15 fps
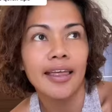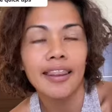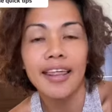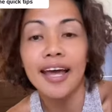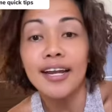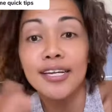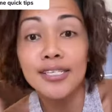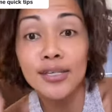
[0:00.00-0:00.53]

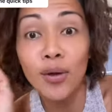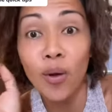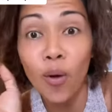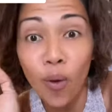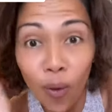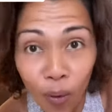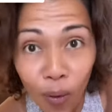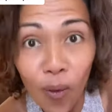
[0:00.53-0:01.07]
That is a
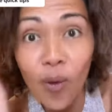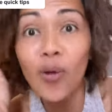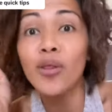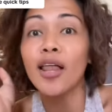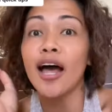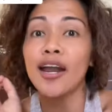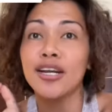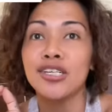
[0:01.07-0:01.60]
whole
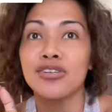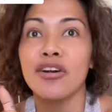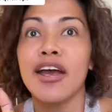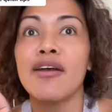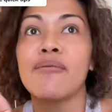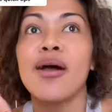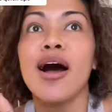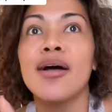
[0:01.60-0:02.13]
lot of
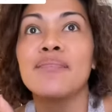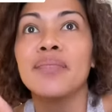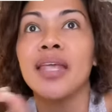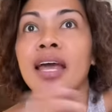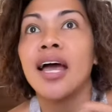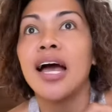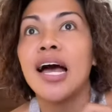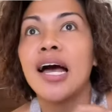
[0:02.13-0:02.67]
dry rot.
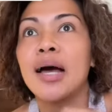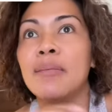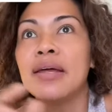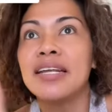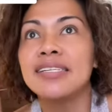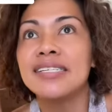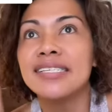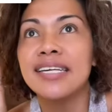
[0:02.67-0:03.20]
And
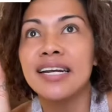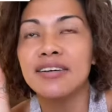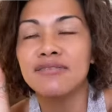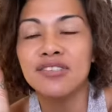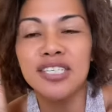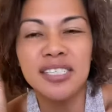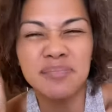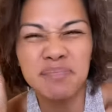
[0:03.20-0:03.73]
instead
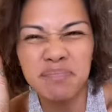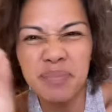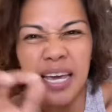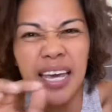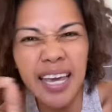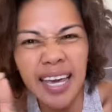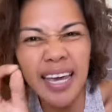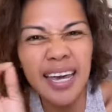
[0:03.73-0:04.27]
of just
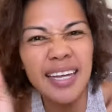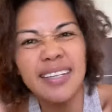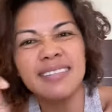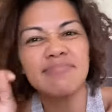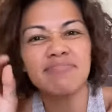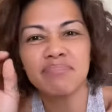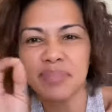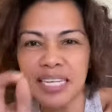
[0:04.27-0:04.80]
picking it
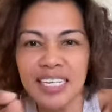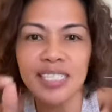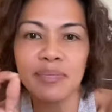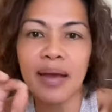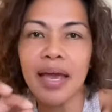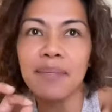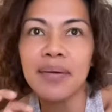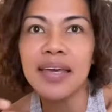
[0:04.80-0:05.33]
piece
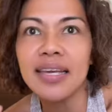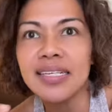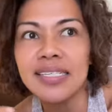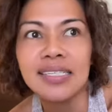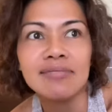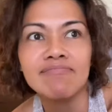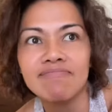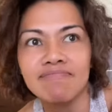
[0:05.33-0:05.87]
by
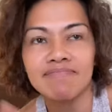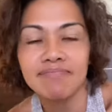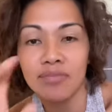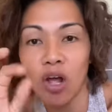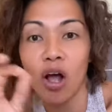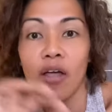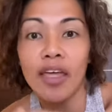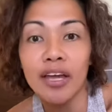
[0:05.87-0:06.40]
piece and
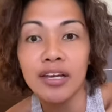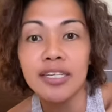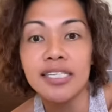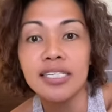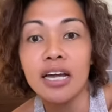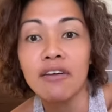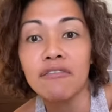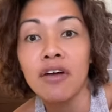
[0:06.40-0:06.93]
all that good
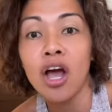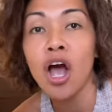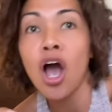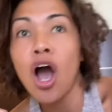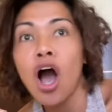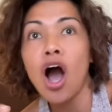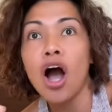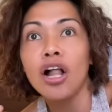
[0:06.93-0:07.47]
stuff,
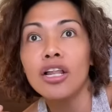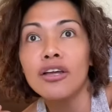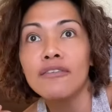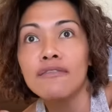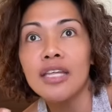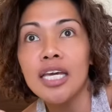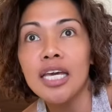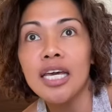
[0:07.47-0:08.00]
all
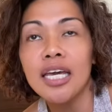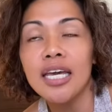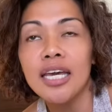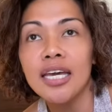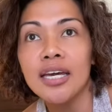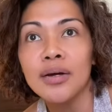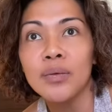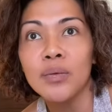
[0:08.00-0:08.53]
of
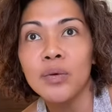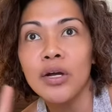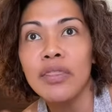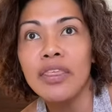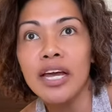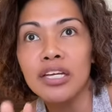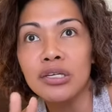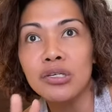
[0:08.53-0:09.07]
the
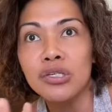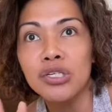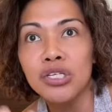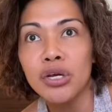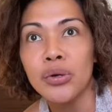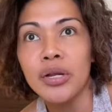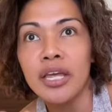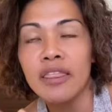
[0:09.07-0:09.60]
wood that you
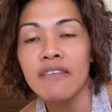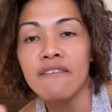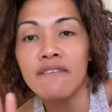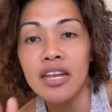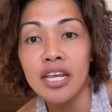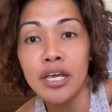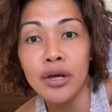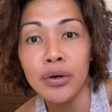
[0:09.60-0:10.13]
showed in the
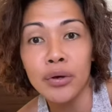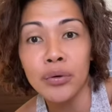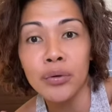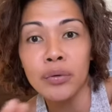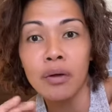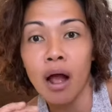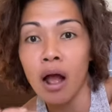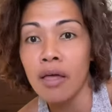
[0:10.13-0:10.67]

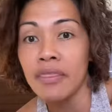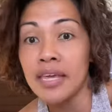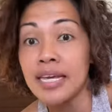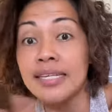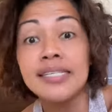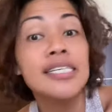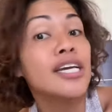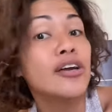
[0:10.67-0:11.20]
video on the
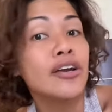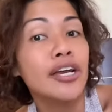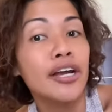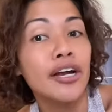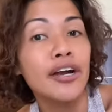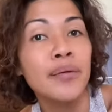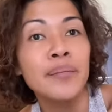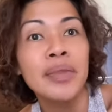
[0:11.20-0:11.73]

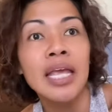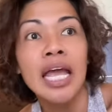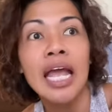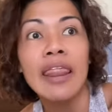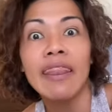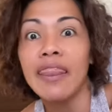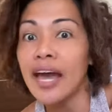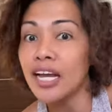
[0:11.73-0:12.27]
interior,
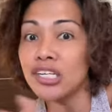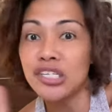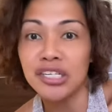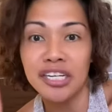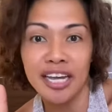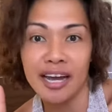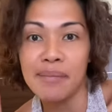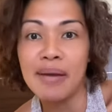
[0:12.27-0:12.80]
that
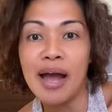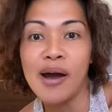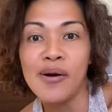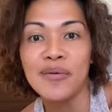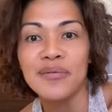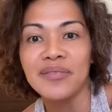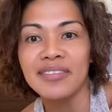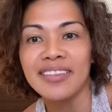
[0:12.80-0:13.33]
should come
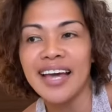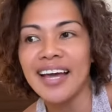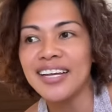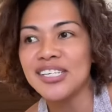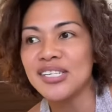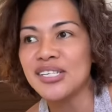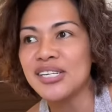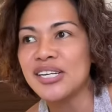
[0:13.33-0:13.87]
out.
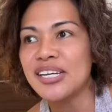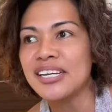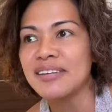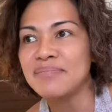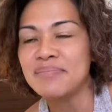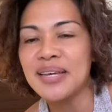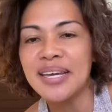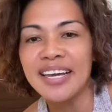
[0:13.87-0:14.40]
That
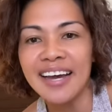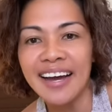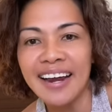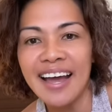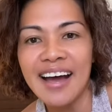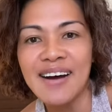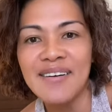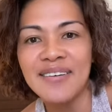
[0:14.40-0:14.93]
should be cut
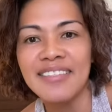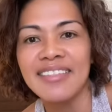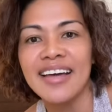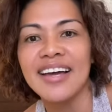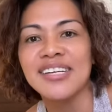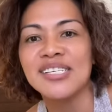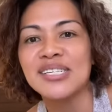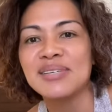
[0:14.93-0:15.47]
out.
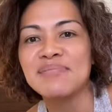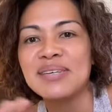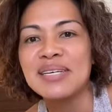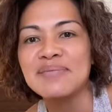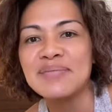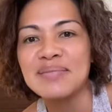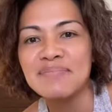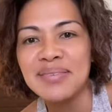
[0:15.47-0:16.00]
That should
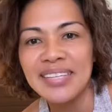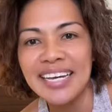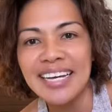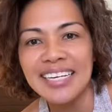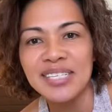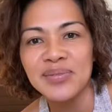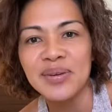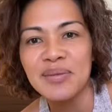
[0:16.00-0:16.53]
be
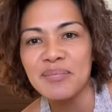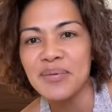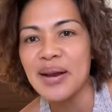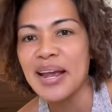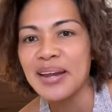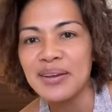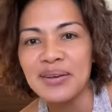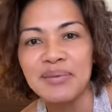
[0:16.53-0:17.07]
replaced with
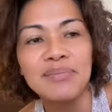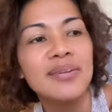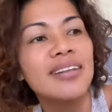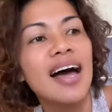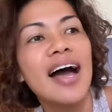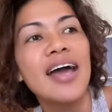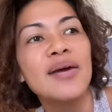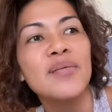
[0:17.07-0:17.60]
brand new
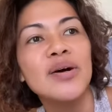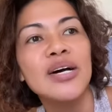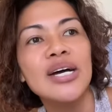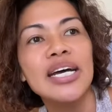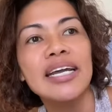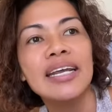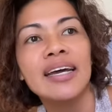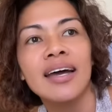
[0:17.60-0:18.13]

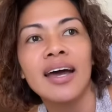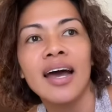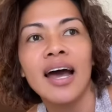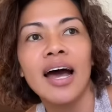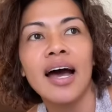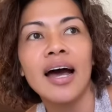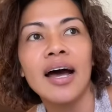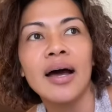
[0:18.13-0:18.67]
plywood.
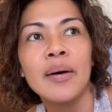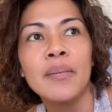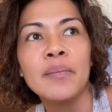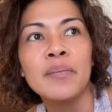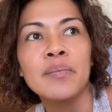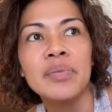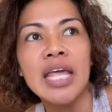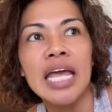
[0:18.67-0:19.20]

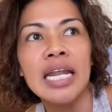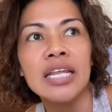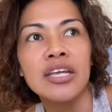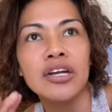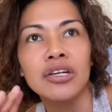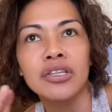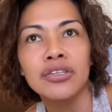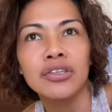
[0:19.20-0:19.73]
And
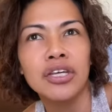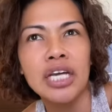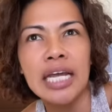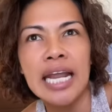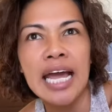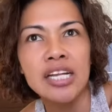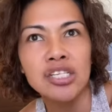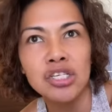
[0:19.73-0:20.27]
you're
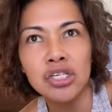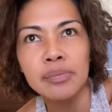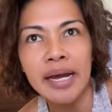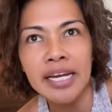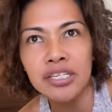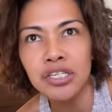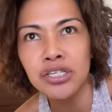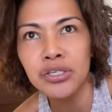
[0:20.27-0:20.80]
looking at
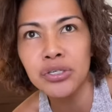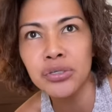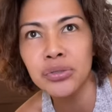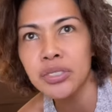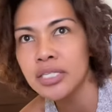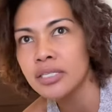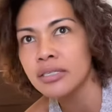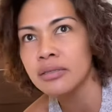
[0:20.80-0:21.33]

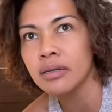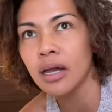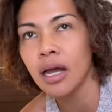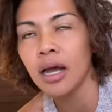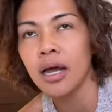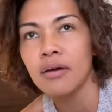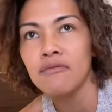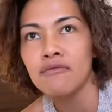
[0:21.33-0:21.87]

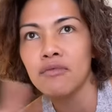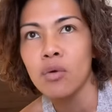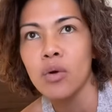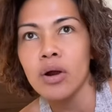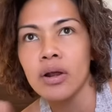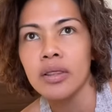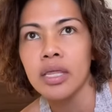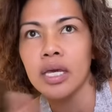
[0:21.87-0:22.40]
2x2s
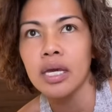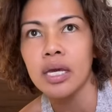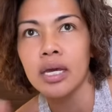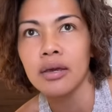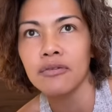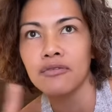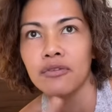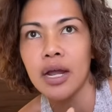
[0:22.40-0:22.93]
for
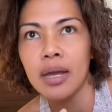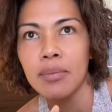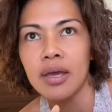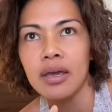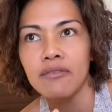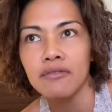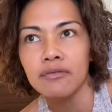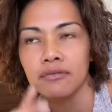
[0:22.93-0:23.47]
the
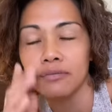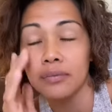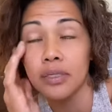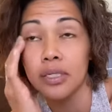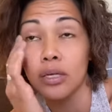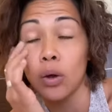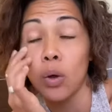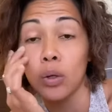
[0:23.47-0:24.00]
framing
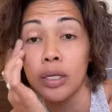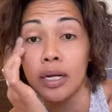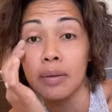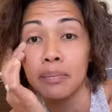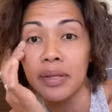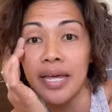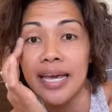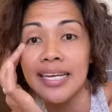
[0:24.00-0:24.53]
to hold it
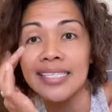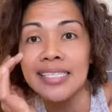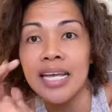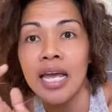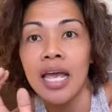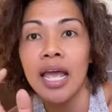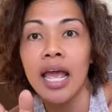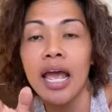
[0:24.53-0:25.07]
in place.
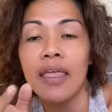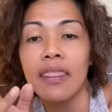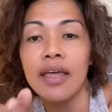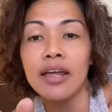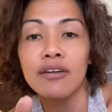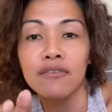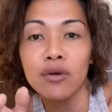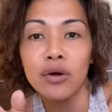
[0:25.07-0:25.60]
And
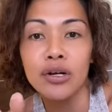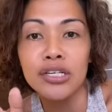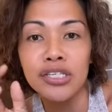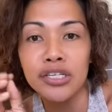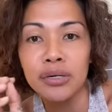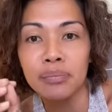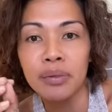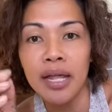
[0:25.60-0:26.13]
then of
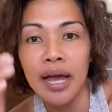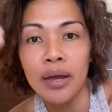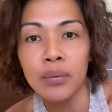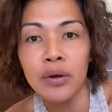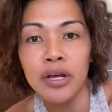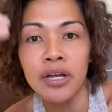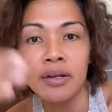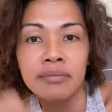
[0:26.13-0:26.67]
course your
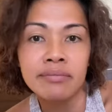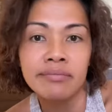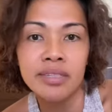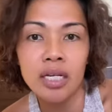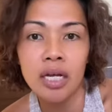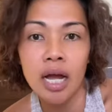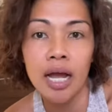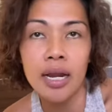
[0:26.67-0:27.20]
plywood
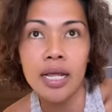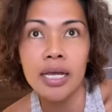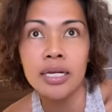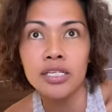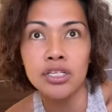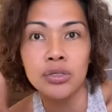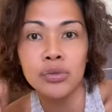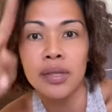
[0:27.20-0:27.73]
cut
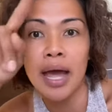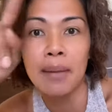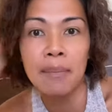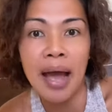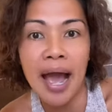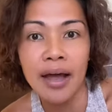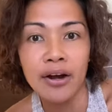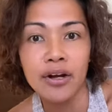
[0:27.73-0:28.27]
into that
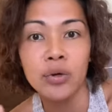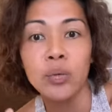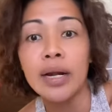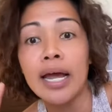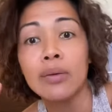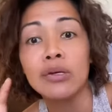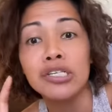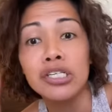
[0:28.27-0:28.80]
pattern. What
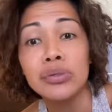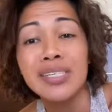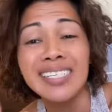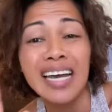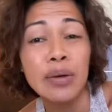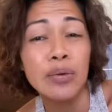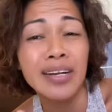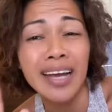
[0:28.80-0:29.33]
I would do is
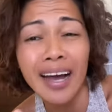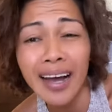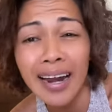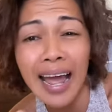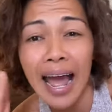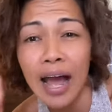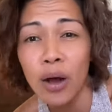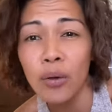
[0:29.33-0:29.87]
I would
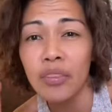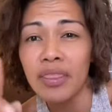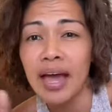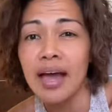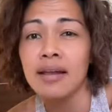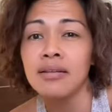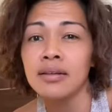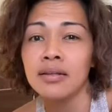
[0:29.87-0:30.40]
cut out
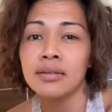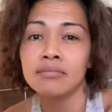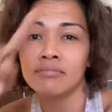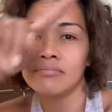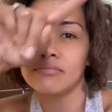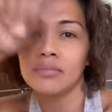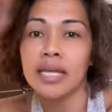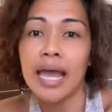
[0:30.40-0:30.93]
that
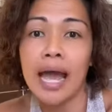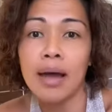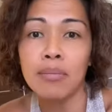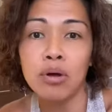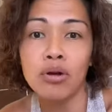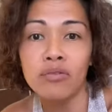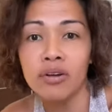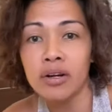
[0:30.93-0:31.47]
cab
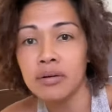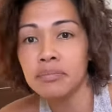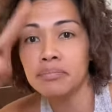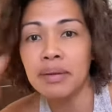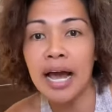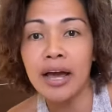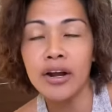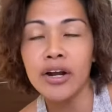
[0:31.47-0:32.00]
over
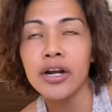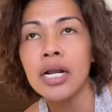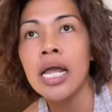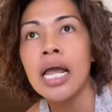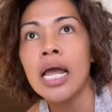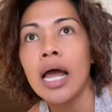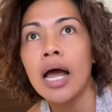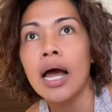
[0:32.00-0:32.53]
pattern
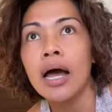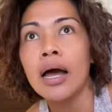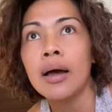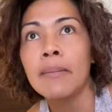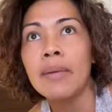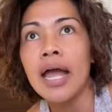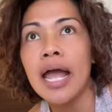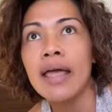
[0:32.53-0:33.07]

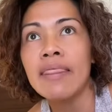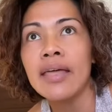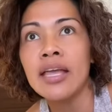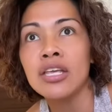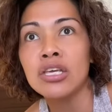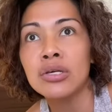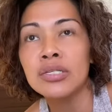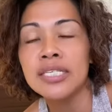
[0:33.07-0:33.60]
and
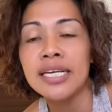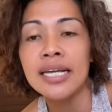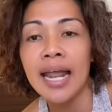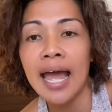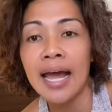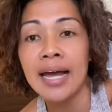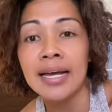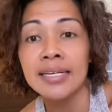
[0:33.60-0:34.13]
then use it
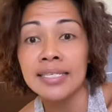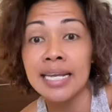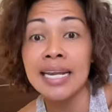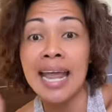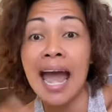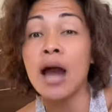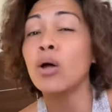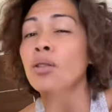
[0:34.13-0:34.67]
as
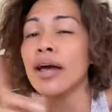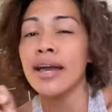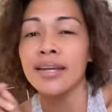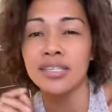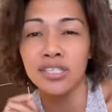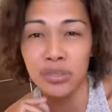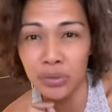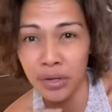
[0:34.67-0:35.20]
an
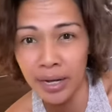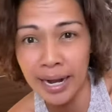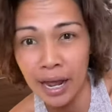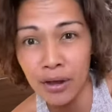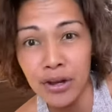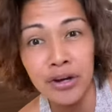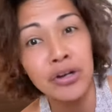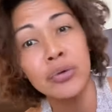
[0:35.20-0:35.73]
outline to cut
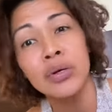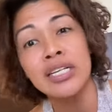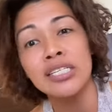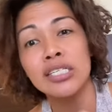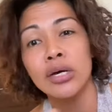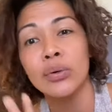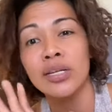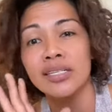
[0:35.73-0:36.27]
out your new one.
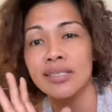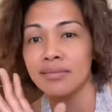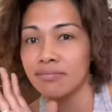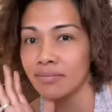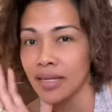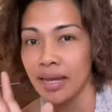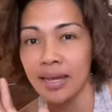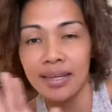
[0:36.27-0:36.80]
So it's
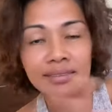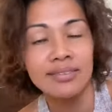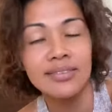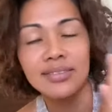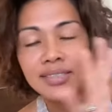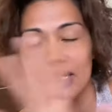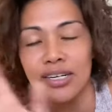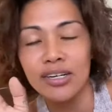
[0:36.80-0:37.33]
like
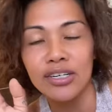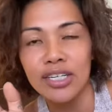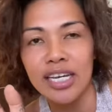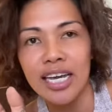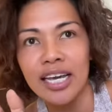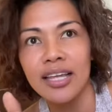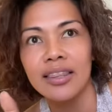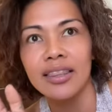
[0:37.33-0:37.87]

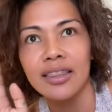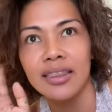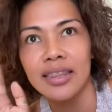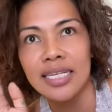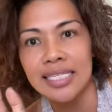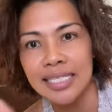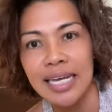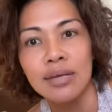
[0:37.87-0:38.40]
literally
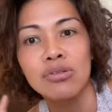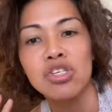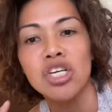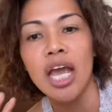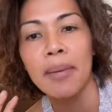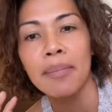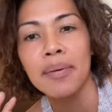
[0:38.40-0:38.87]
the same shape.